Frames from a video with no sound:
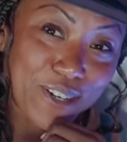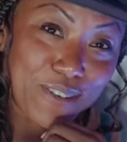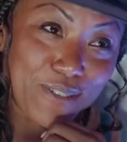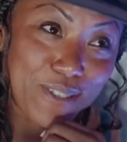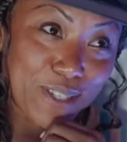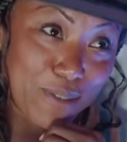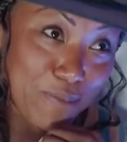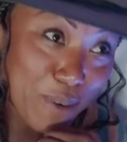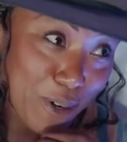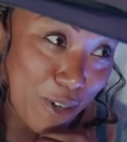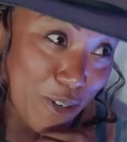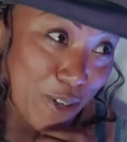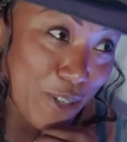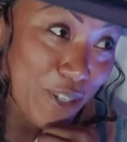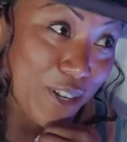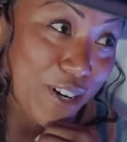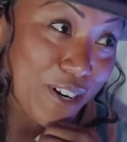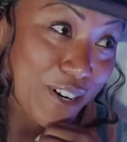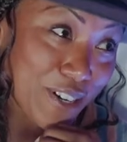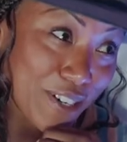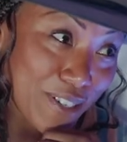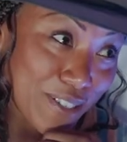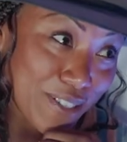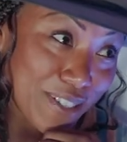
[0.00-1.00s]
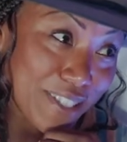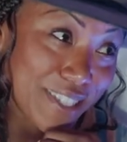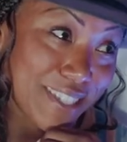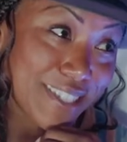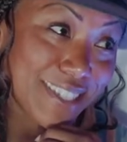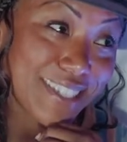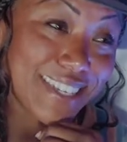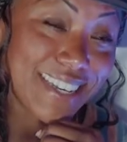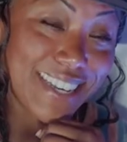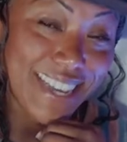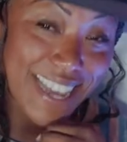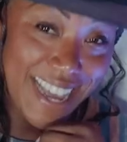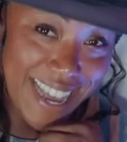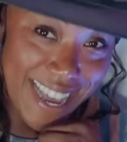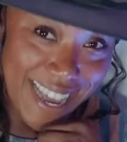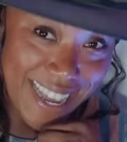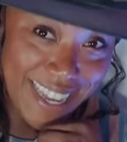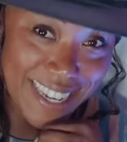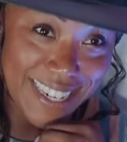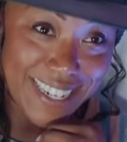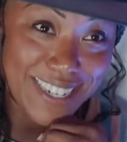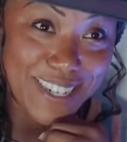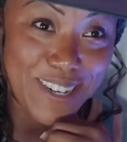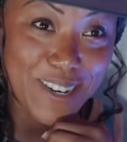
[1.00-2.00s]
I was in martial arts. Mm.
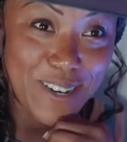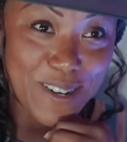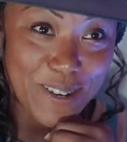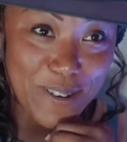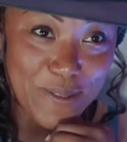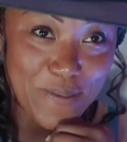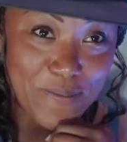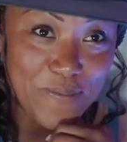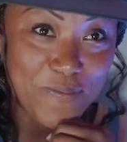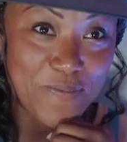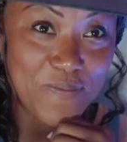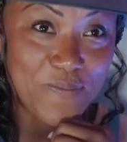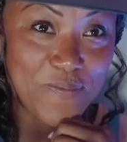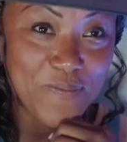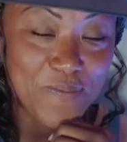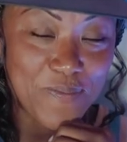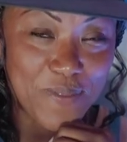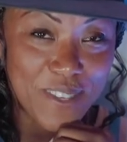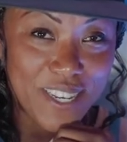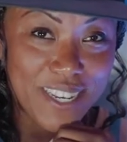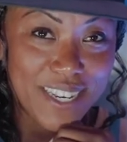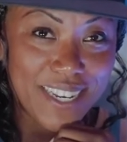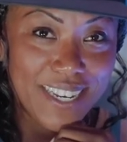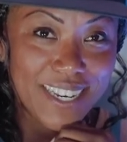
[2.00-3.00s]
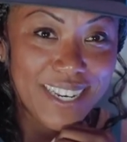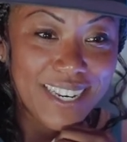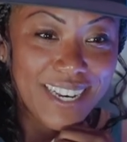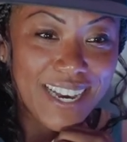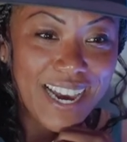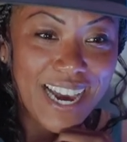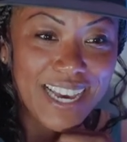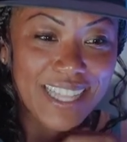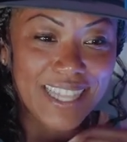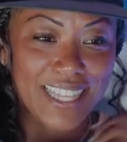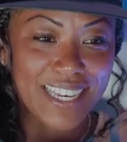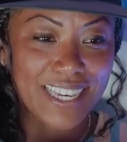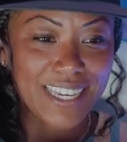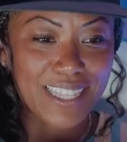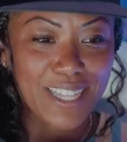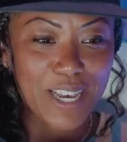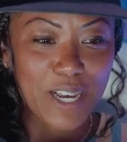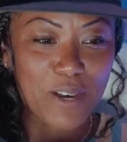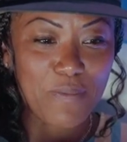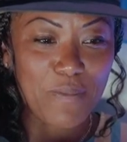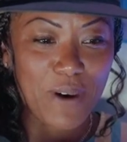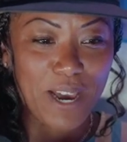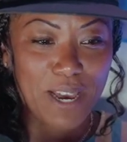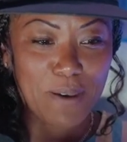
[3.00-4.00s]
And um, I think
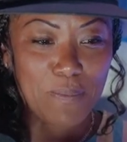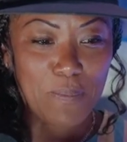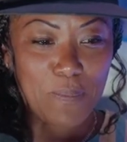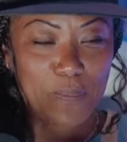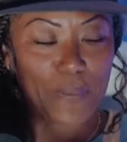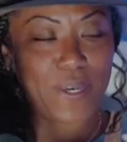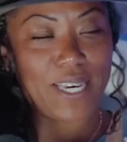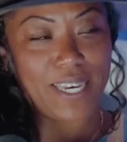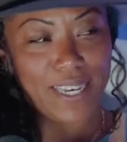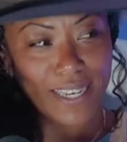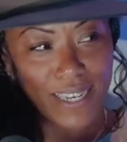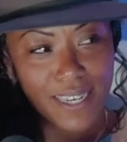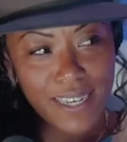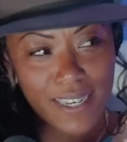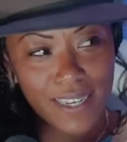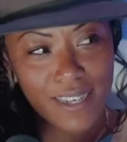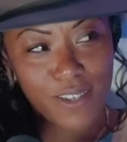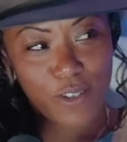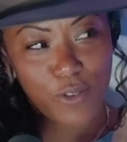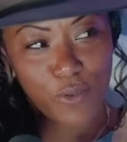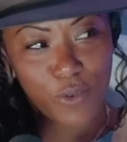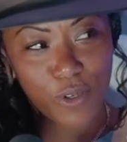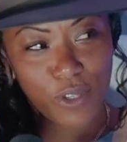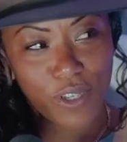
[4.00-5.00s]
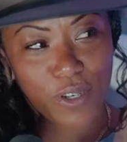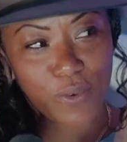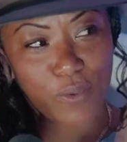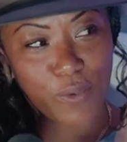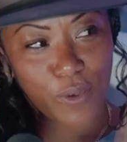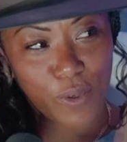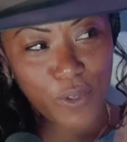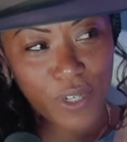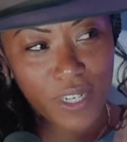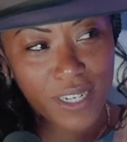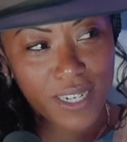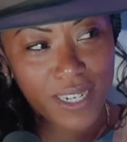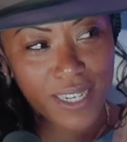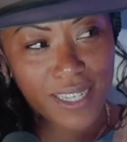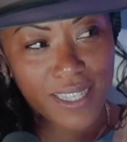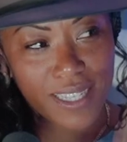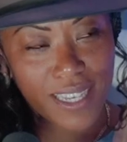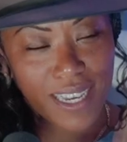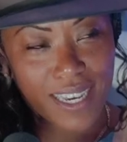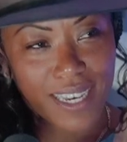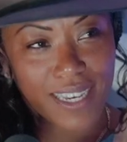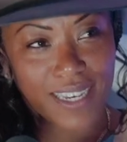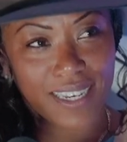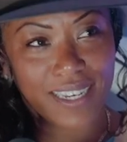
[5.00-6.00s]
like my being is really rooted in
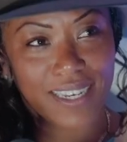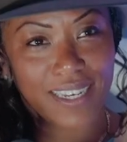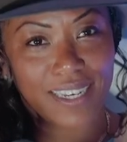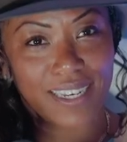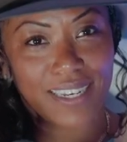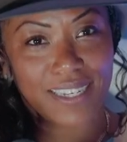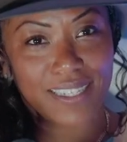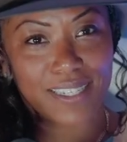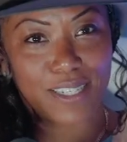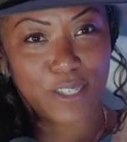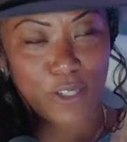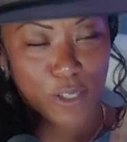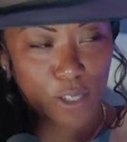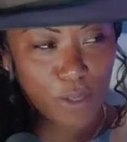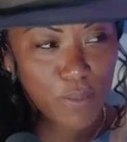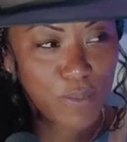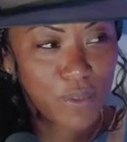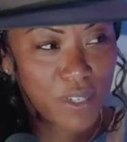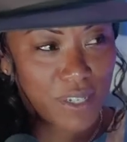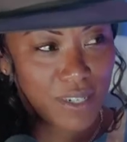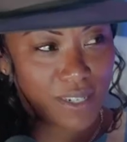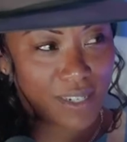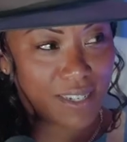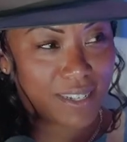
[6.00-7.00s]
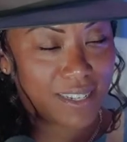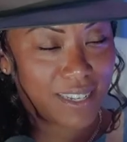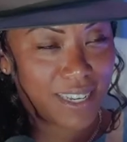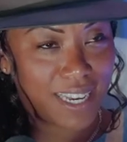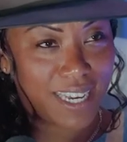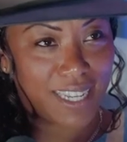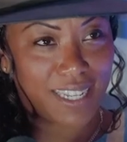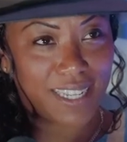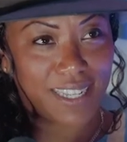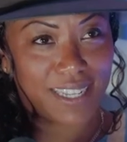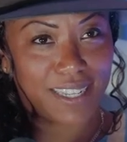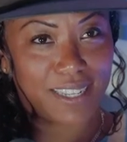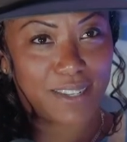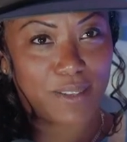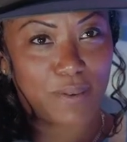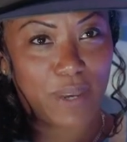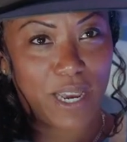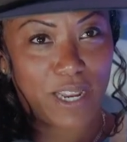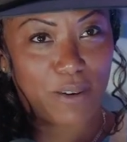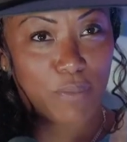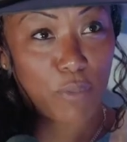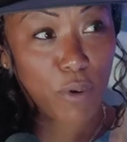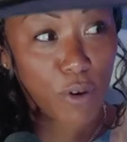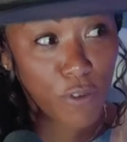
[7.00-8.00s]
like systems and and
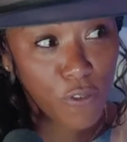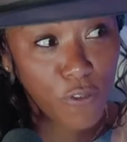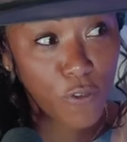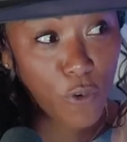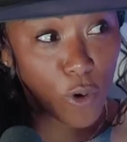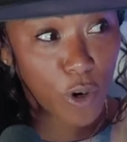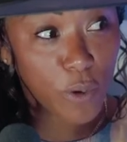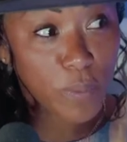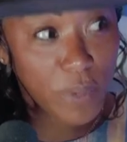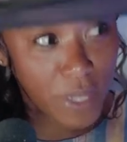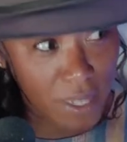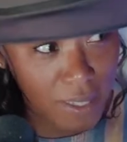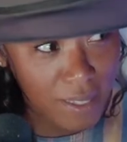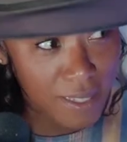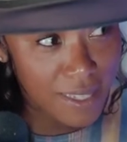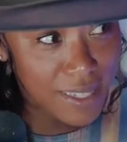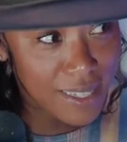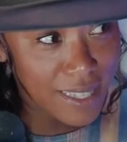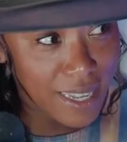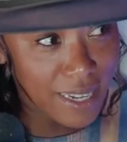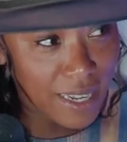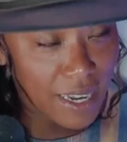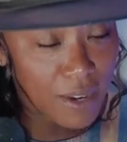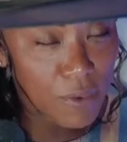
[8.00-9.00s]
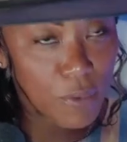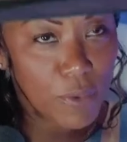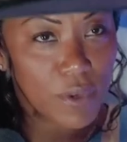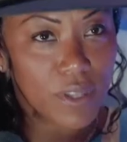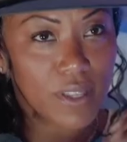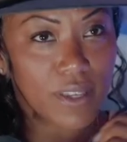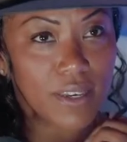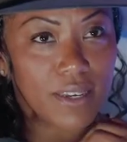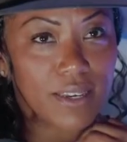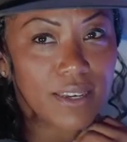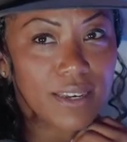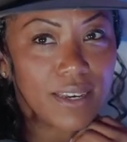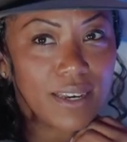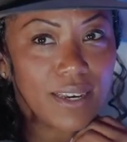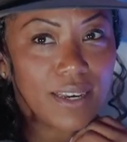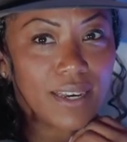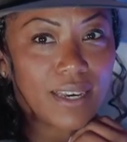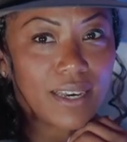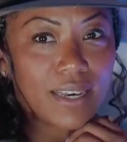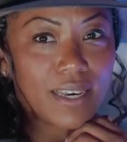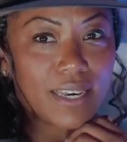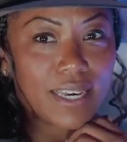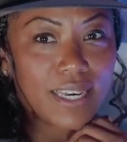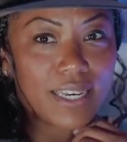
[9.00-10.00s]
and performance. Mm-hmm. Like I mm-hmm. really
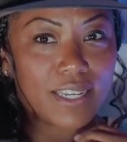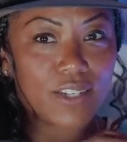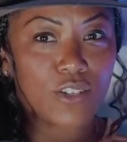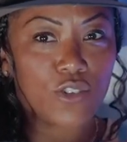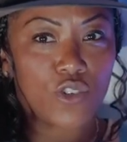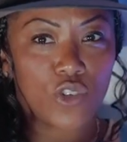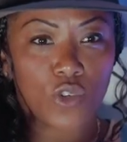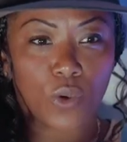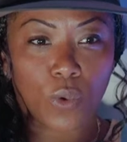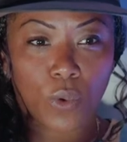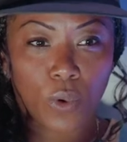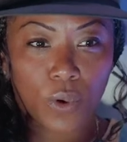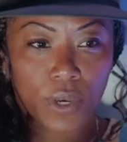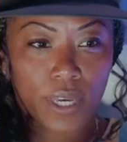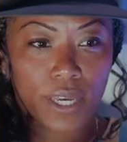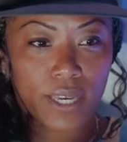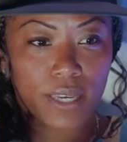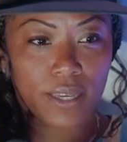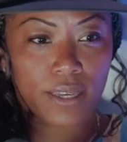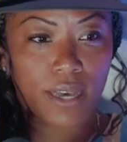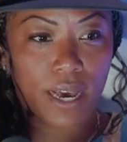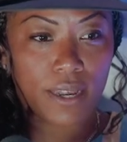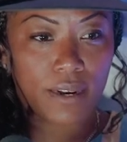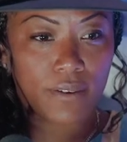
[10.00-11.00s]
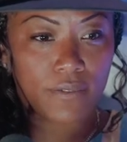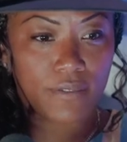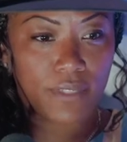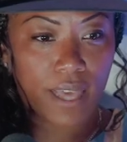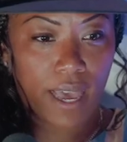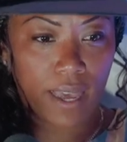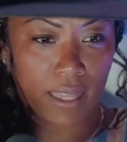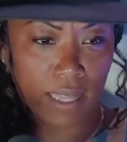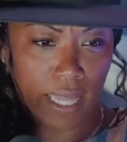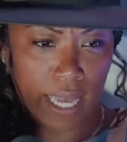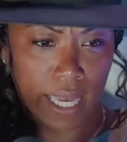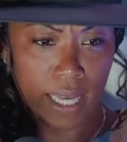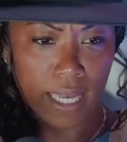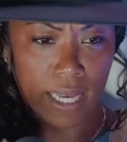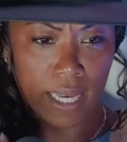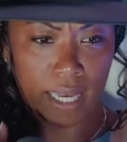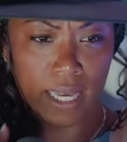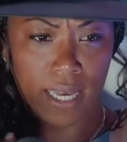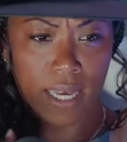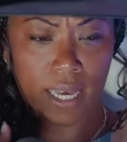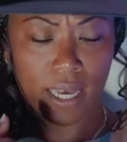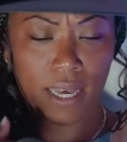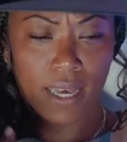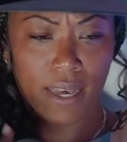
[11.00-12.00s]
enjoy kind of that like
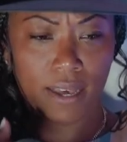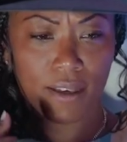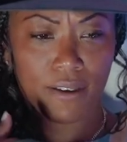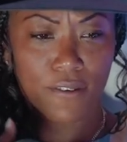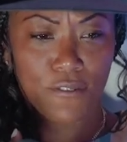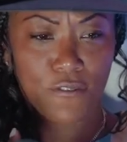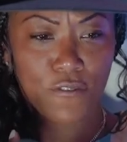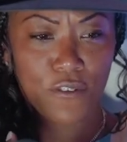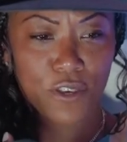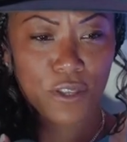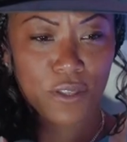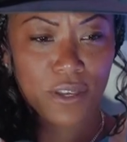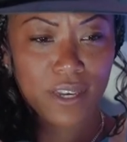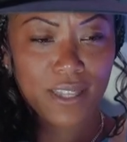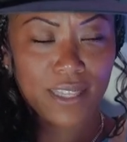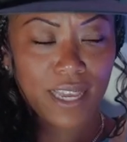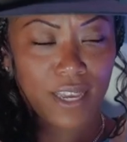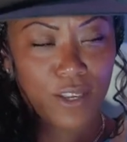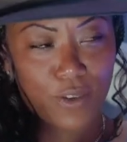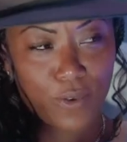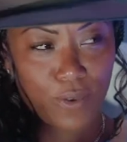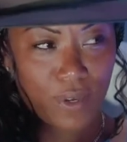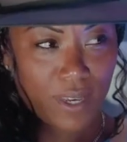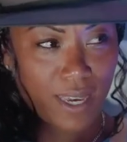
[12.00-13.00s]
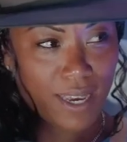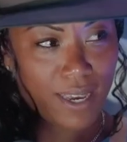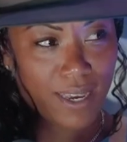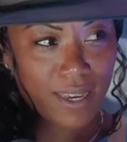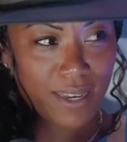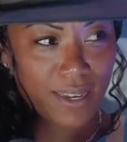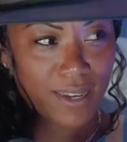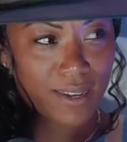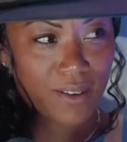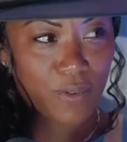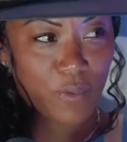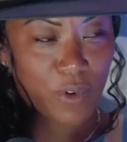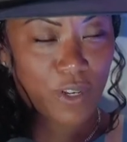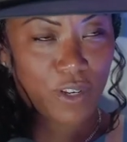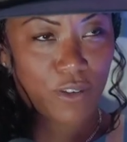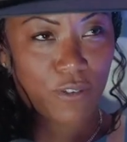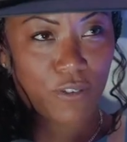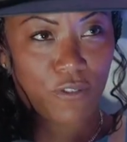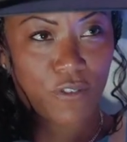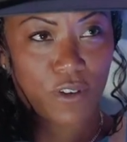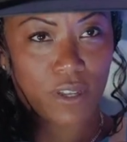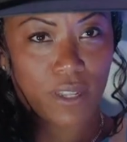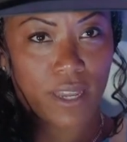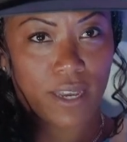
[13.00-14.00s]
feeling that you get when
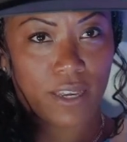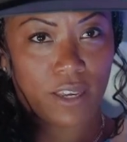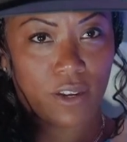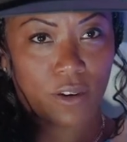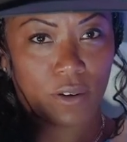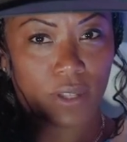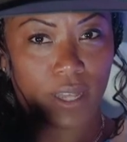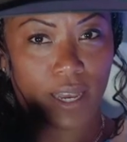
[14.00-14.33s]
you feel like you're